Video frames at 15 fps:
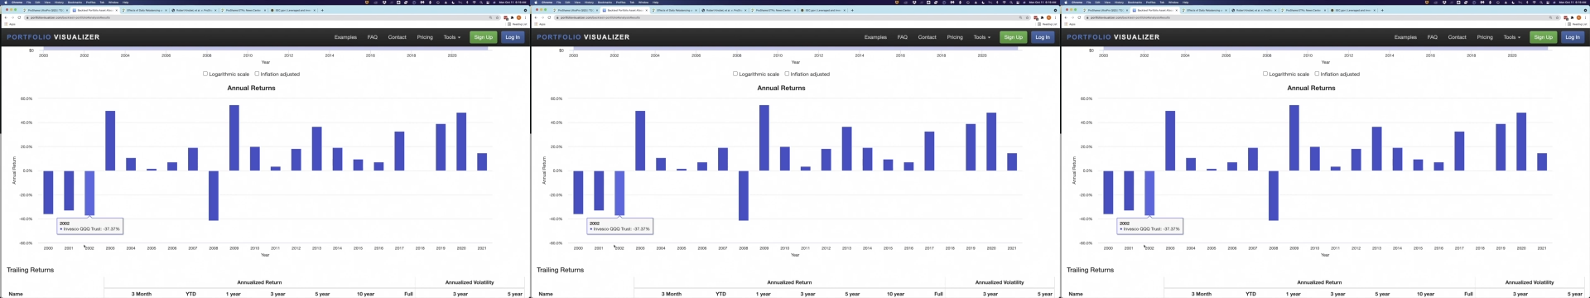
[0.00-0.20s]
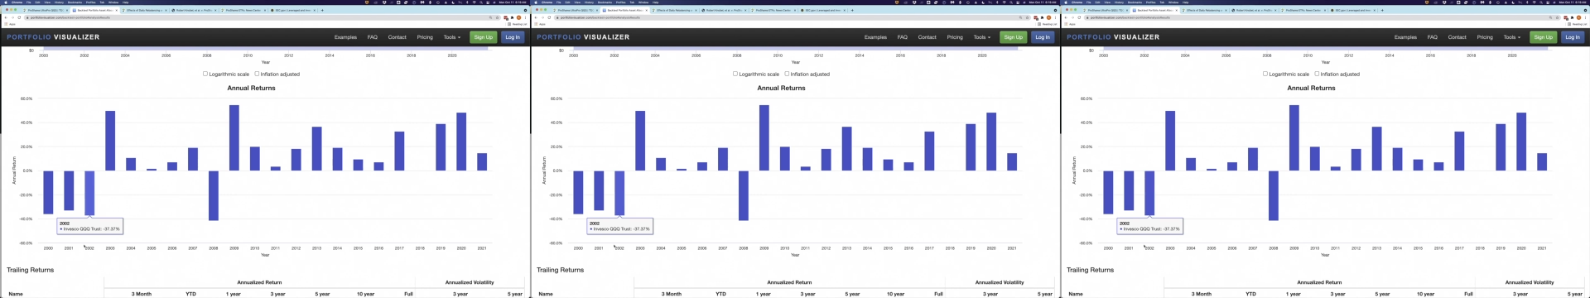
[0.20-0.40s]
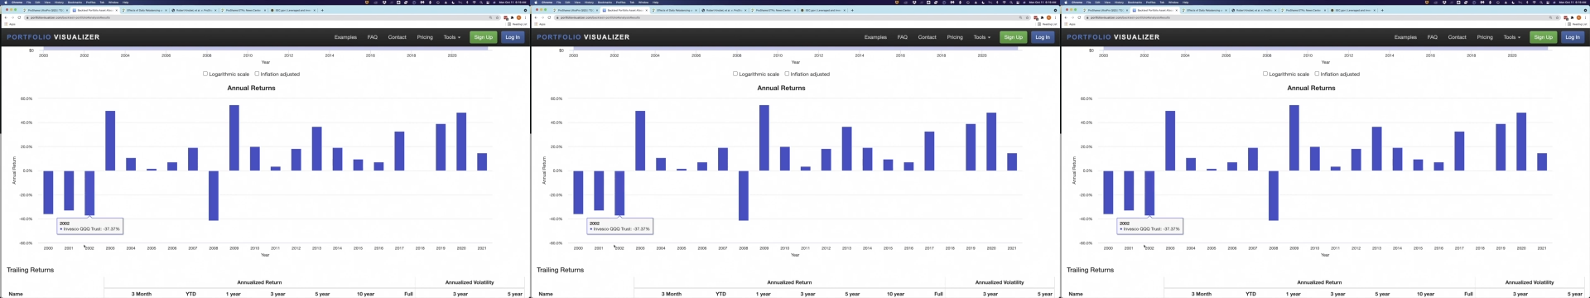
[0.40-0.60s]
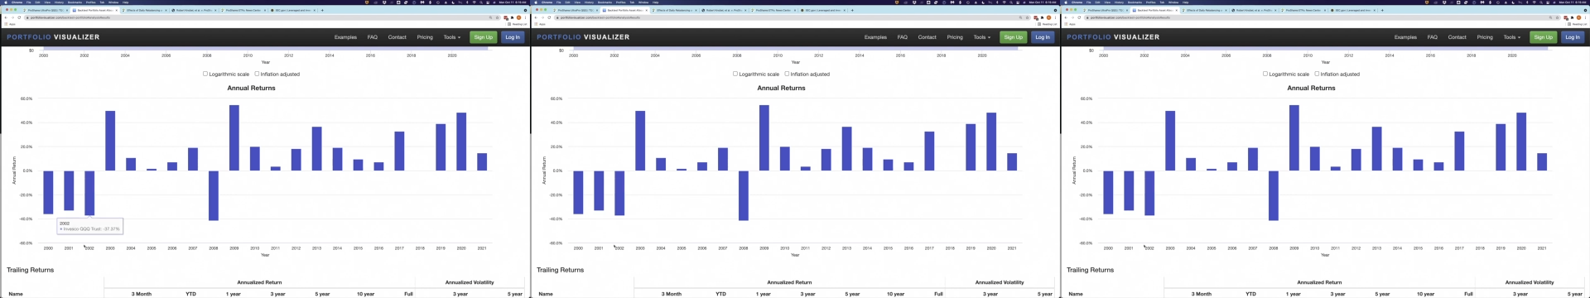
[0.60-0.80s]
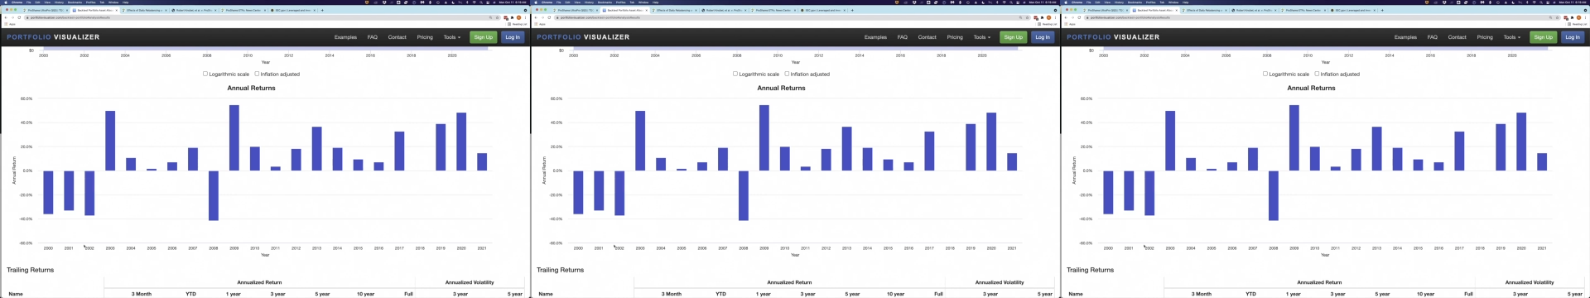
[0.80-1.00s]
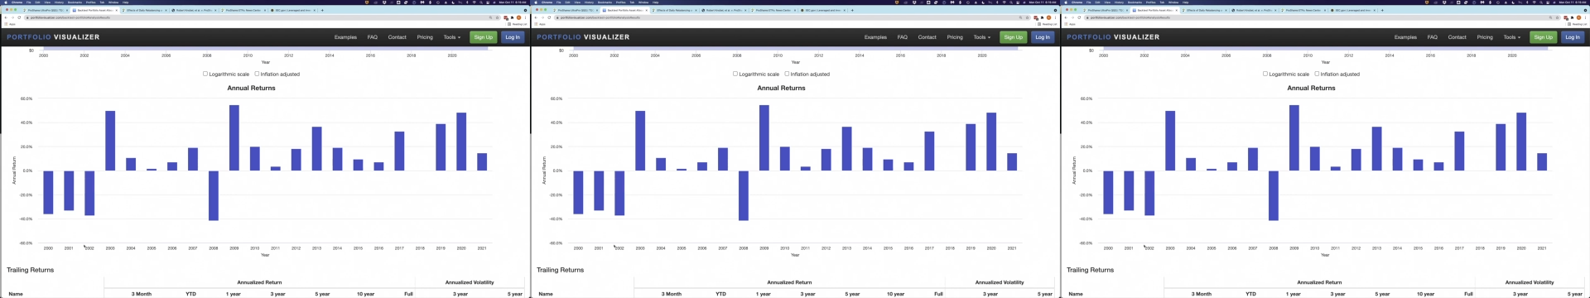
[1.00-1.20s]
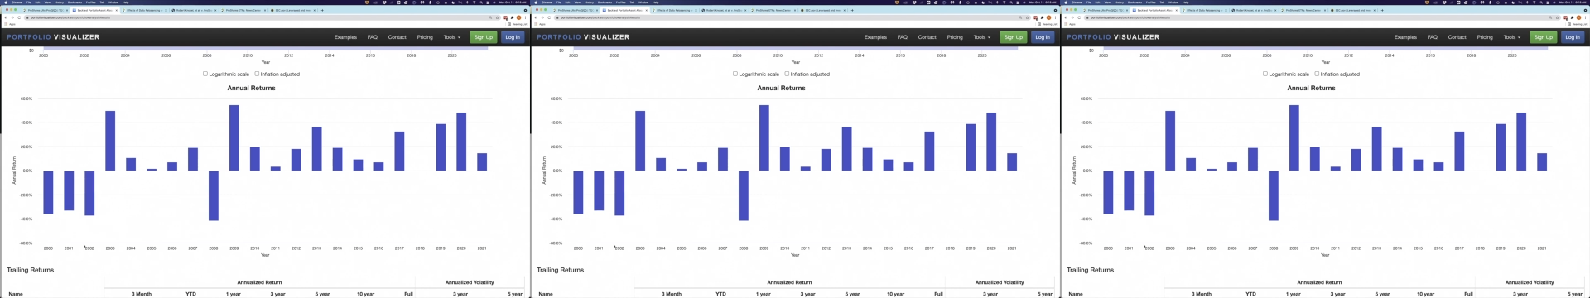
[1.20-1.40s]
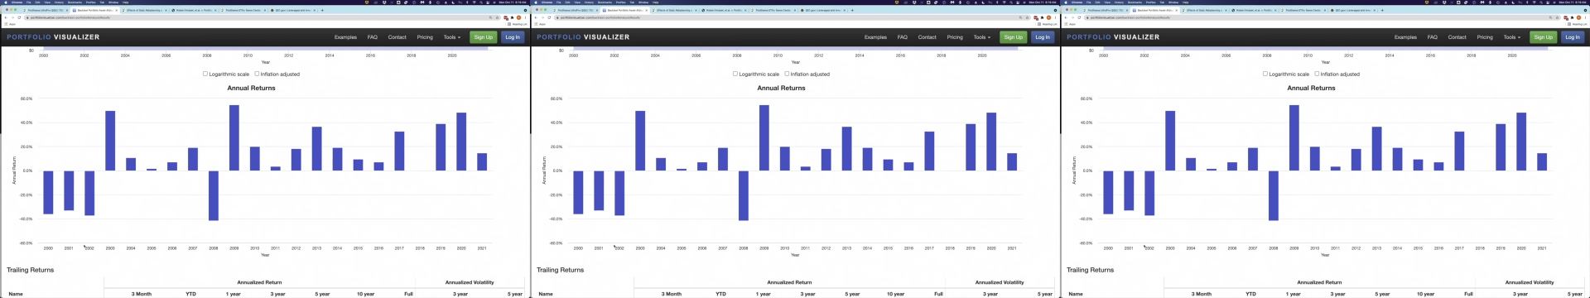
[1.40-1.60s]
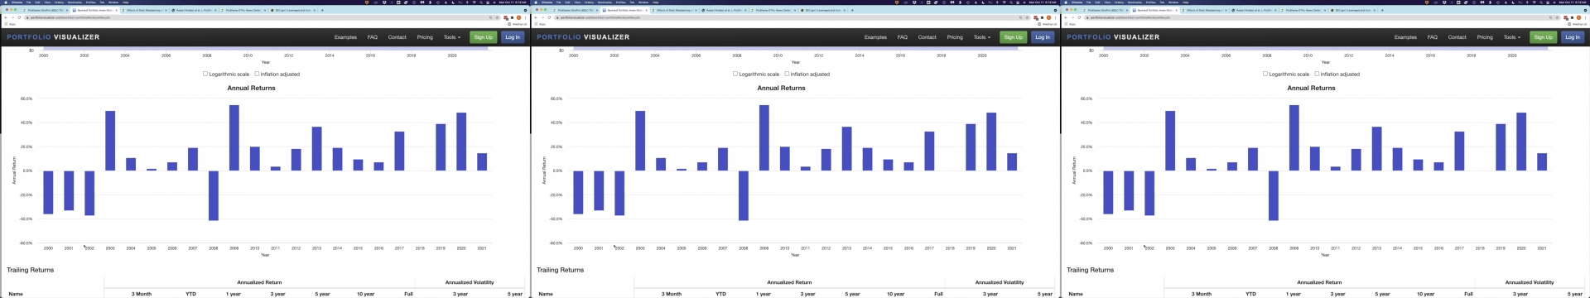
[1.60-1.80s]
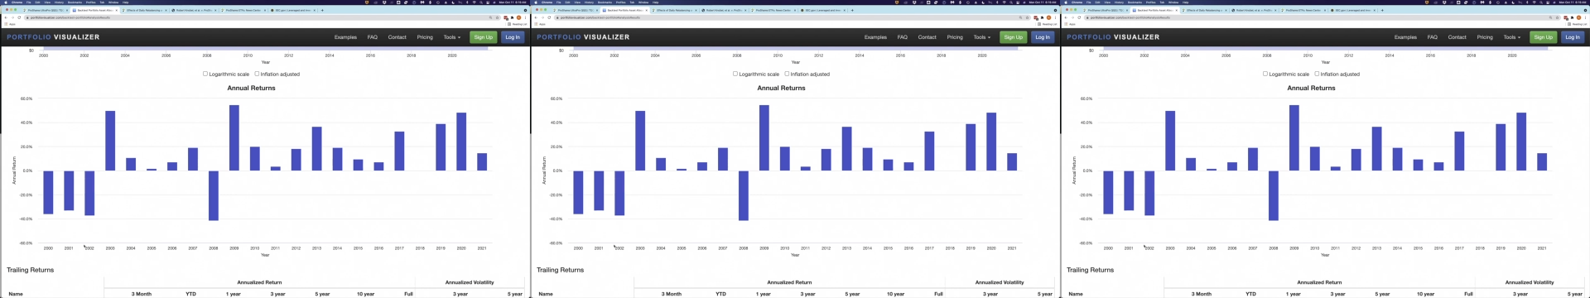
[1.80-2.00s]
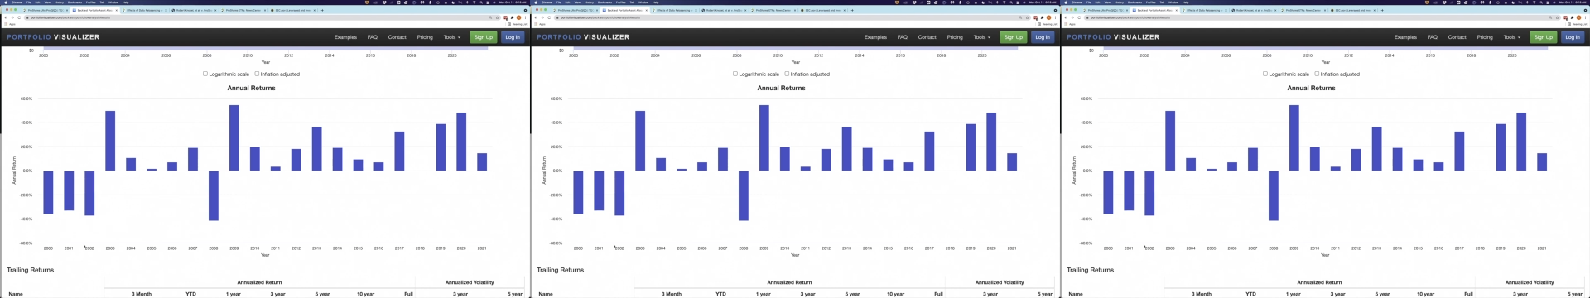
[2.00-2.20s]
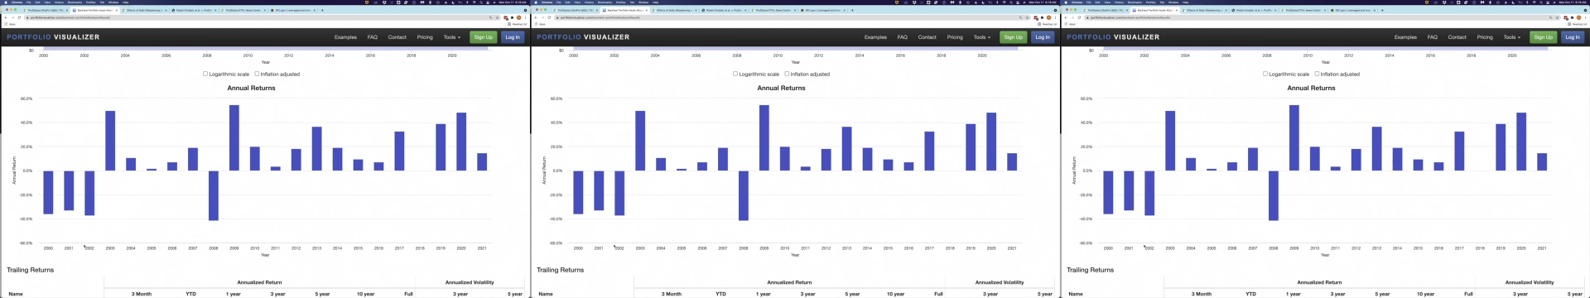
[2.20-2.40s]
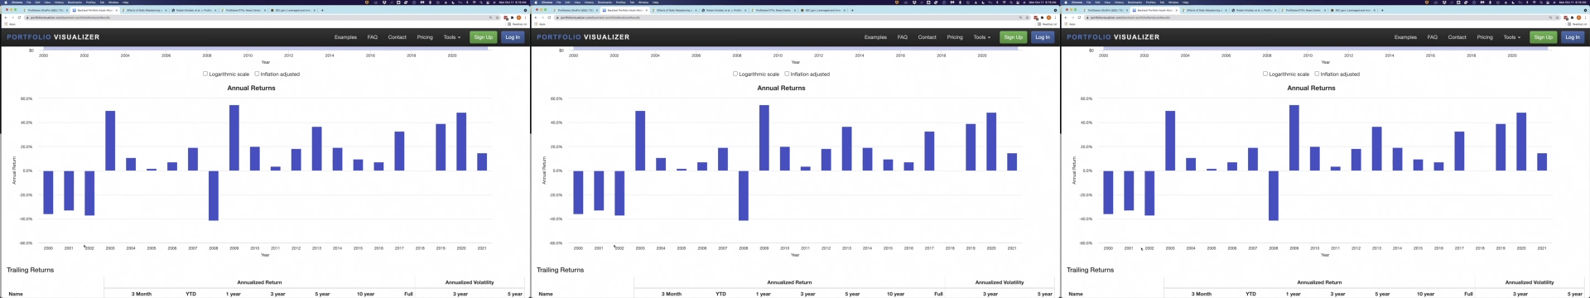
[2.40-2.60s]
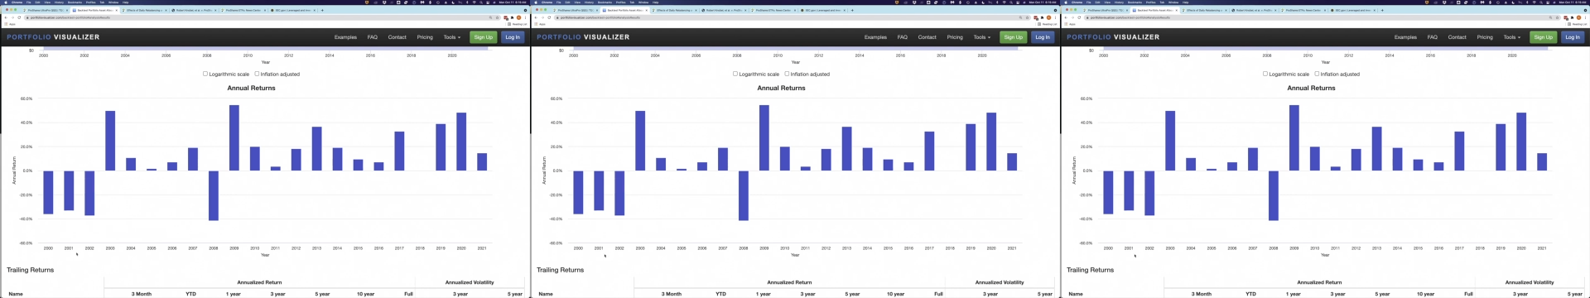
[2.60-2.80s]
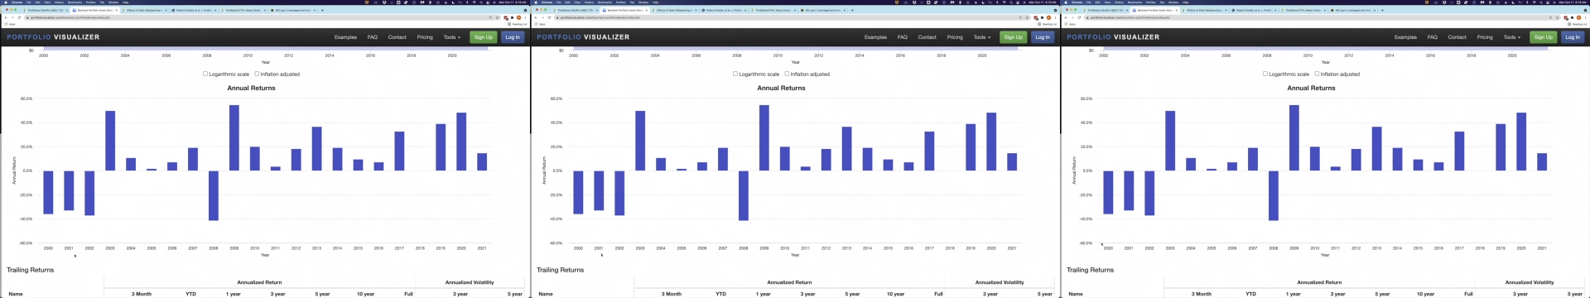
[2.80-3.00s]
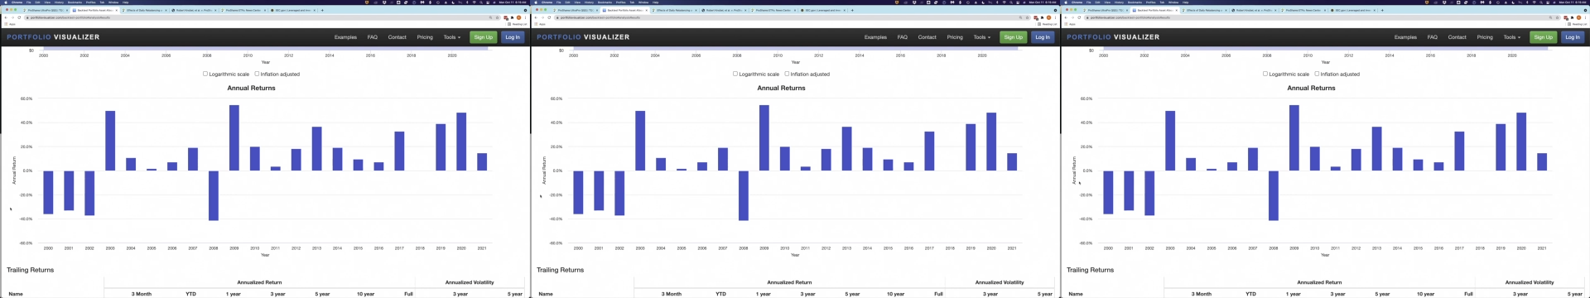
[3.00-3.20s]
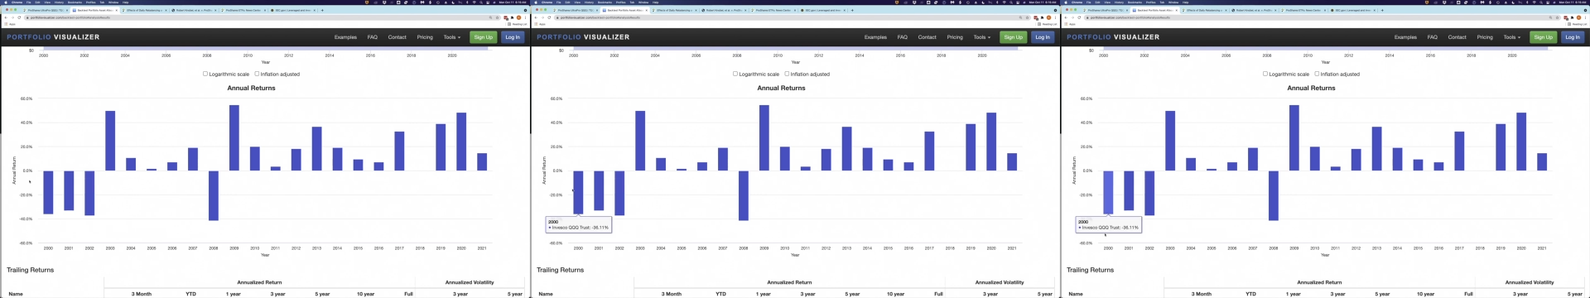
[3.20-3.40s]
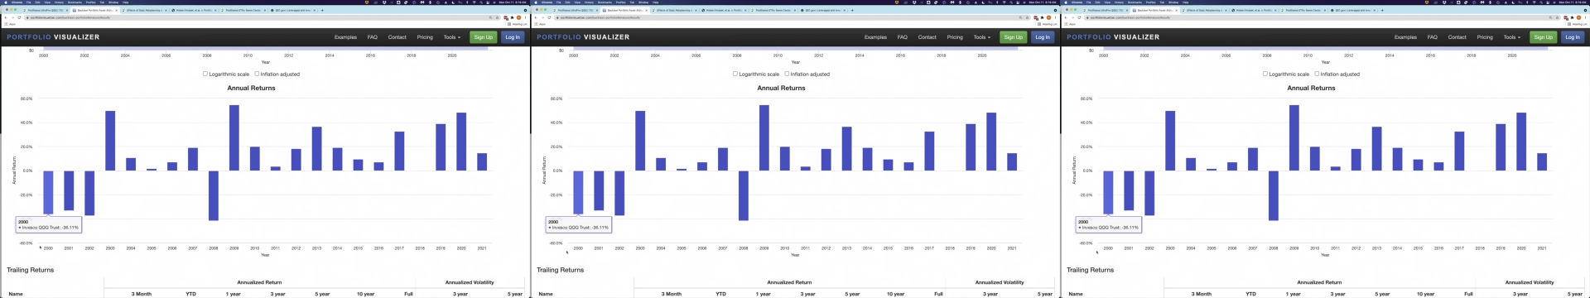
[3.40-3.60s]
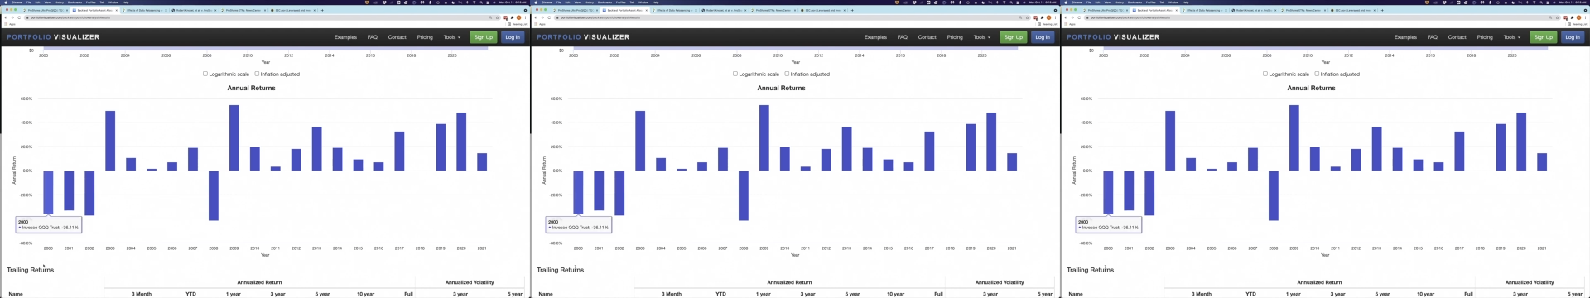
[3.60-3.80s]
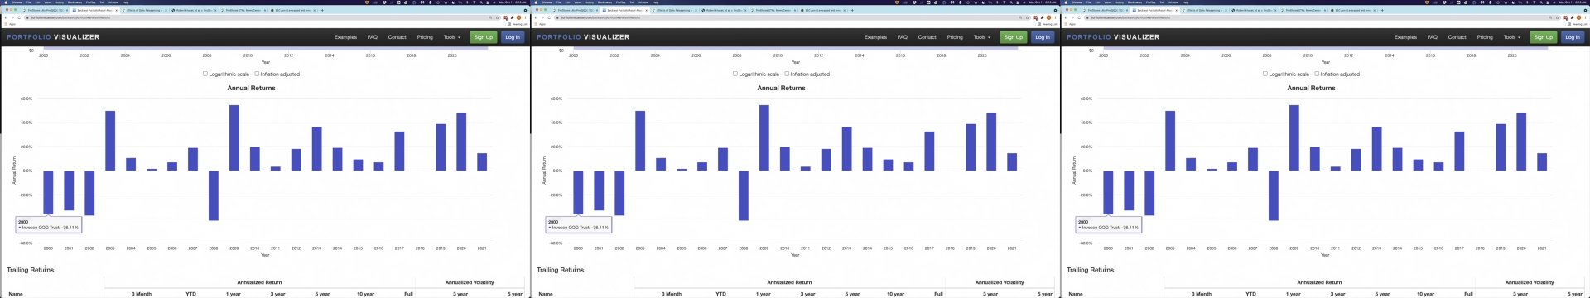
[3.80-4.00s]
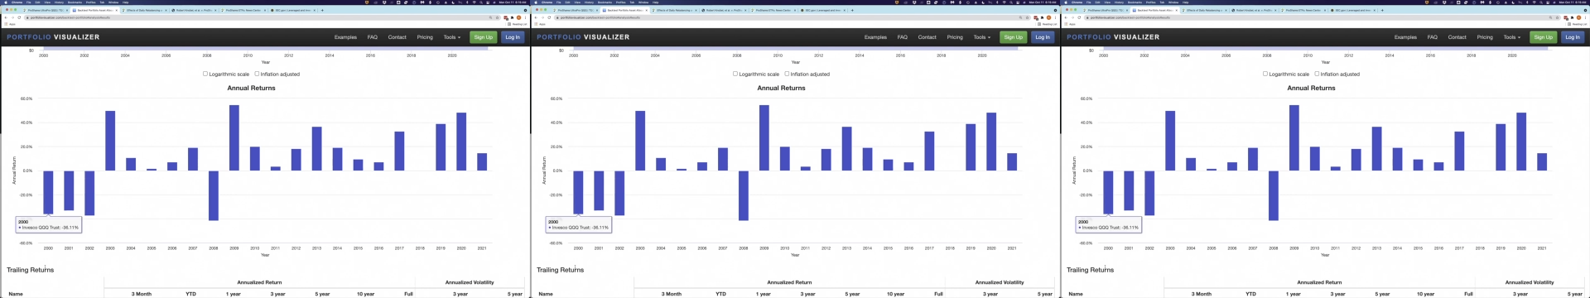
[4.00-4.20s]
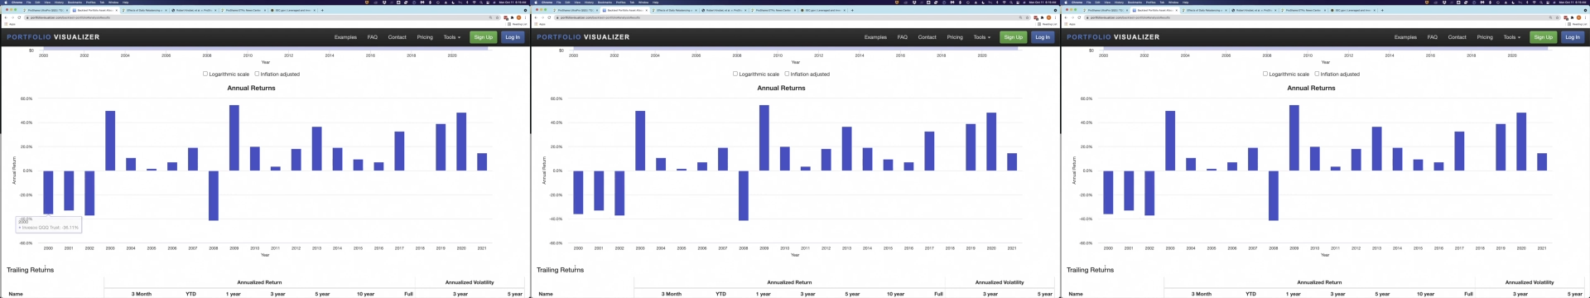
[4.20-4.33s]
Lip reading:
(no speaker visible)